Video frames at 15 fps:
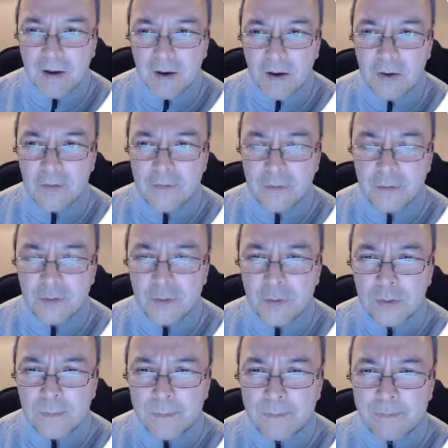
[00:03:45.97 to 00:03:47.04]

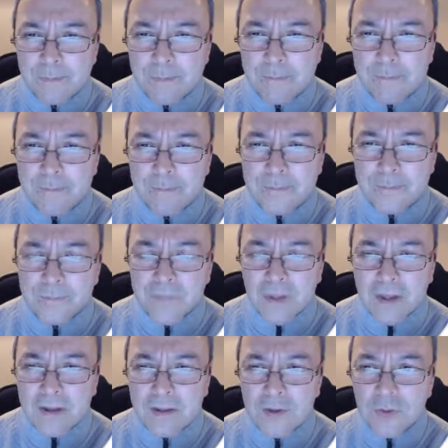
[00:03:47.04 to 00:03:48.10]
Overall,
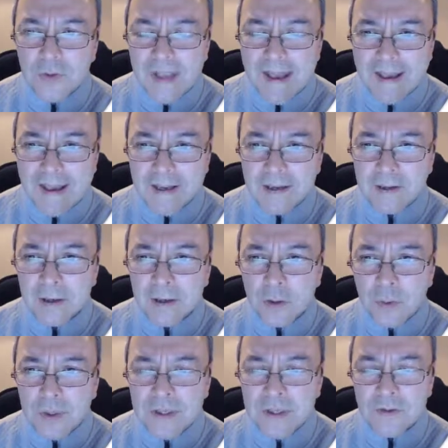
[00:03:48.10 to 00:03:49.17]
you can
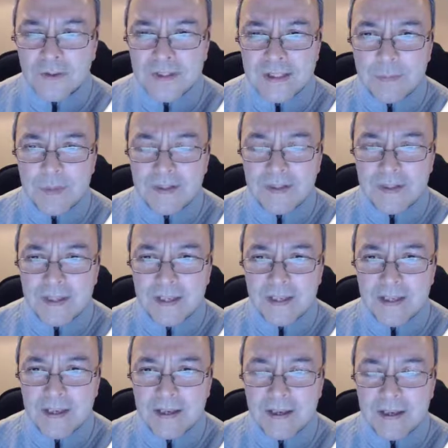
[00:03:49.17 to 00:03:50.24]
lower your
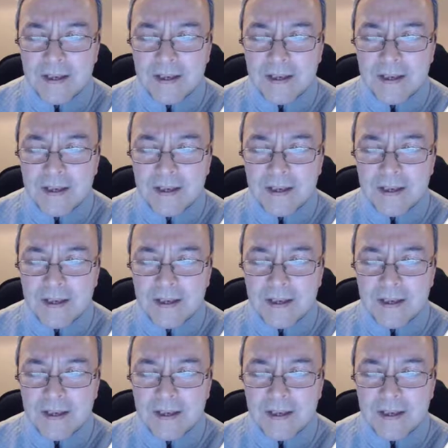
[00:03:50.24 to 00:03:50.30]
CPC